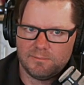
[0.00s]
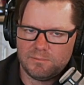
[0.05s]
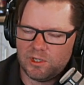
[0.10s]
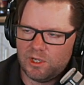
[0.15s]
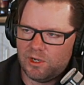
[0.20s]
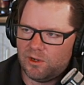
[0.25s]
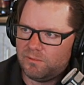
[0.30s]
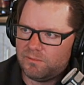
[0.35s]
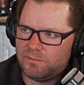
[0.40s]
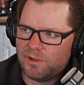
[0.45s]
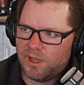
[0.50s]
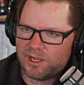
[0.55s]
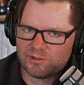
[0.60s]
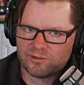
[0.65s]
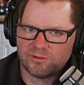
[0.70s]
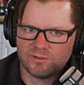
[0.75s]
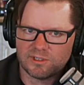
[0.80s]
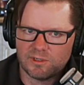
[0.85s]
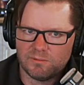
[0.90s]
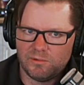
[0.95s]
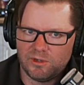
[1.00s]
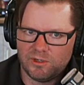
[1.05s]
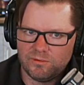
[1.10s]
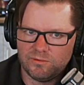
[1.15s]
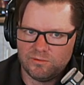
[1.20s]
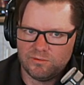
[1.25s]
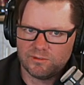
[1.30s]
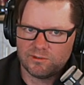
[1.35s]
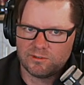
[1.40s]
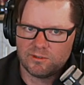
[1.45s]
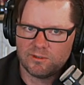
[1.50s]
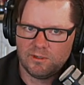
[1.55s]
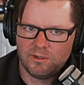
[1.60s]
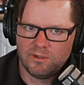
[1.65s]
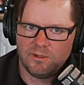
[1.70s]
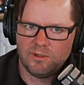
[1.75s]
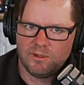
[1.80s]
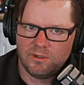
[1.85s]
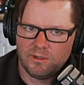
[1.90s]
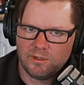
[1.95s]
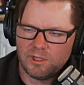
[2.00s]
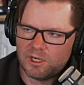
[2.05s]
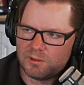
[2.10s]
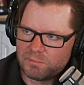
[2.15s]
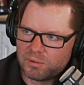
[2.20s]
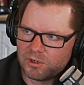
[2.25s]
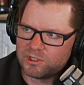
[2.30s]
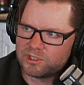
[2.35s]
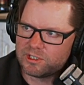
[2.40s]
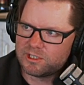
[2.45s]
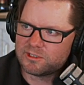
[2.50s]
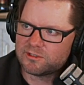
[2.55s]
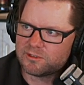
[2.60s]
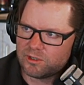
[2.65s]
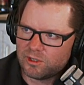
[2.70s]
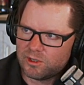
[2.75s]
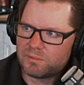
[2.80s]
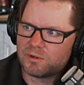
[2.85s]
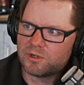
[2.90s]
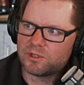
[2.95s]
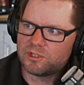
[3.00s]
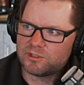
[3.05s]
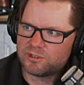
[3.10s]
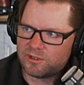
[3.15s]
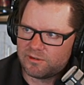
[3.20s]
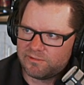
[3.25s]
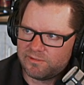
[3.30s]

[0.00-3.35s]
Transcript: you know, actual someone who's going to purchase. So the purchaser